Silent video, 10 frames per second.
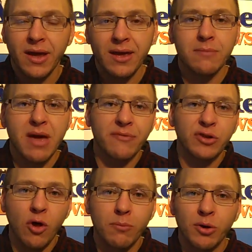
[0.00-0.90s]
MF
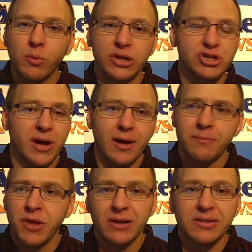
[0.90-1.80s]
Global, which
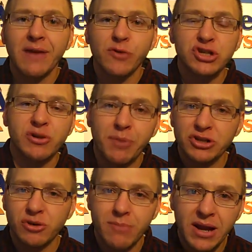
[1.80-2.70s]
leveraged a
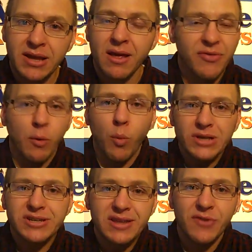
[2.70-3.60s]
bunch of money that
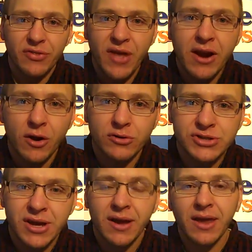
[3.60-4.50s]
wasn't even
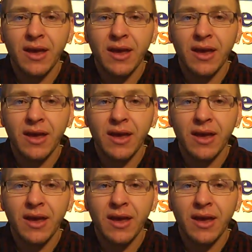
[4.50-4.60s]
theirs